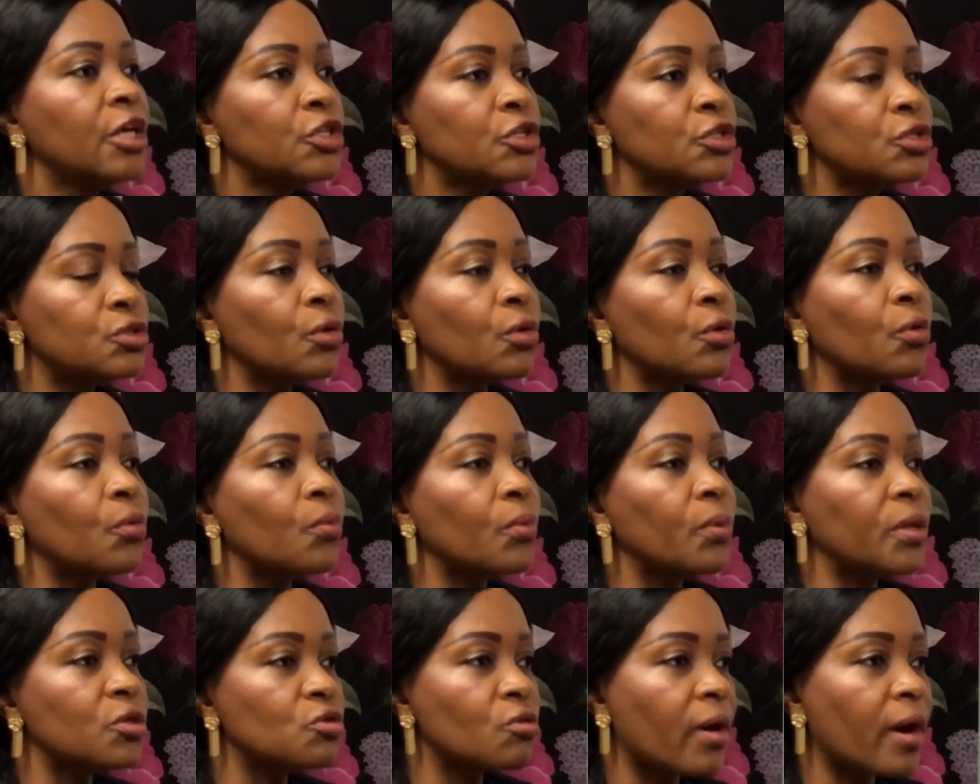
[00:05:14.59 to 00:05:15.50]
So
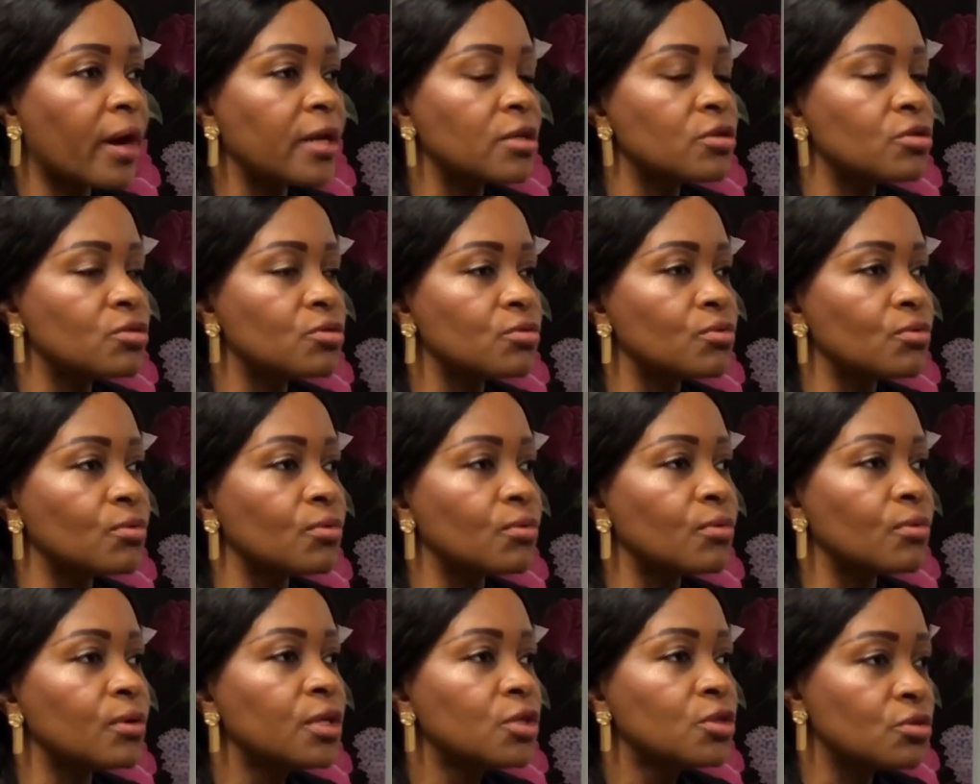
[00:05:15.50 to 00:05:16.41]
we try
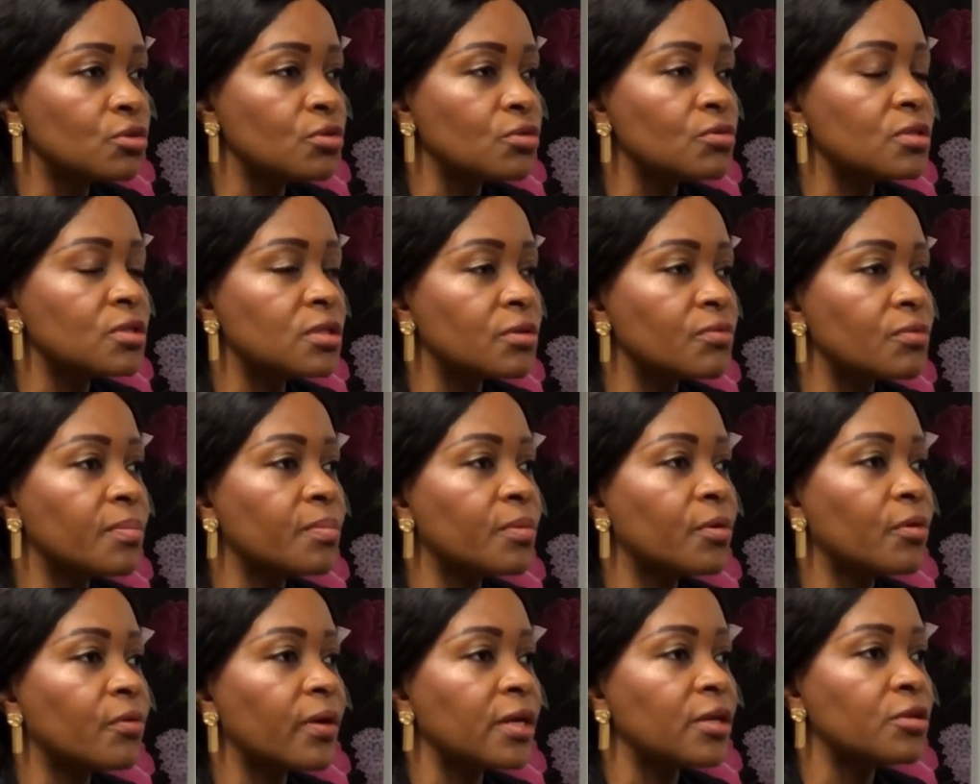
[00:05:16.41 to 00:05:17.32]
to use the
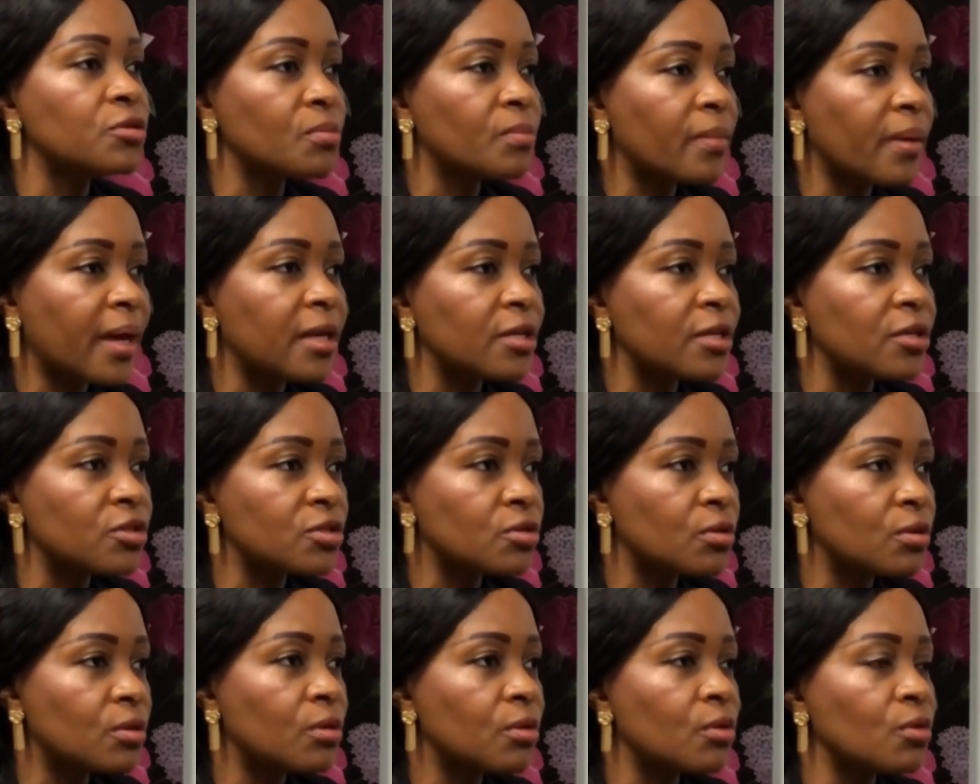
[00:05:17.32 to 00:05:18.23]
repo rate to manage
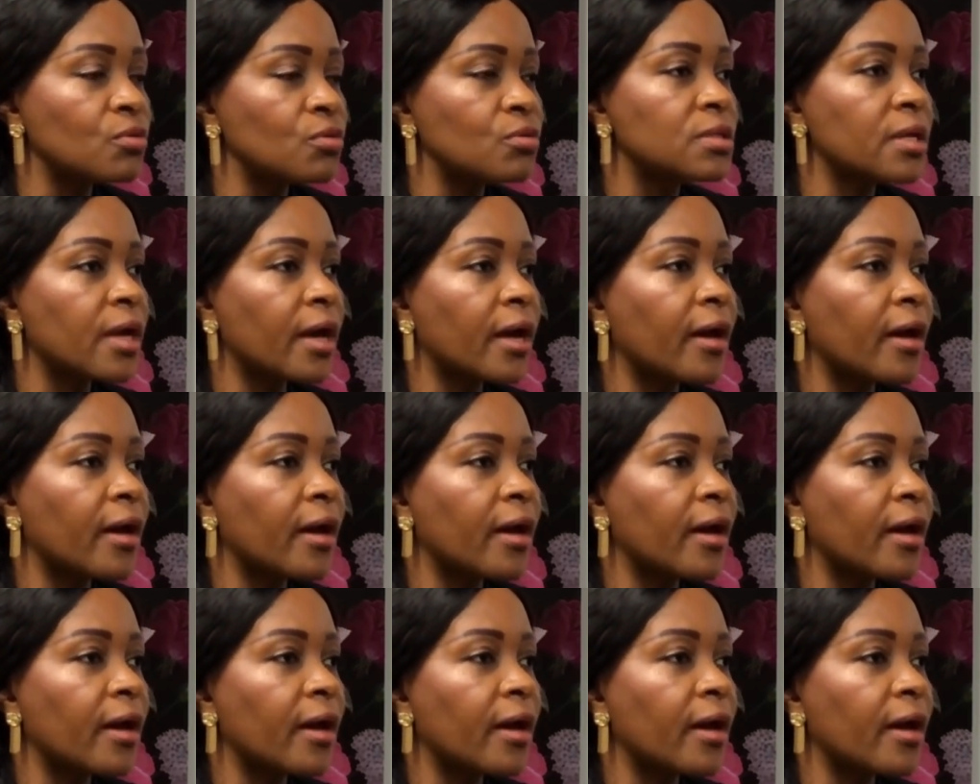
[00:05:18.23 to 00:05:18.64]
those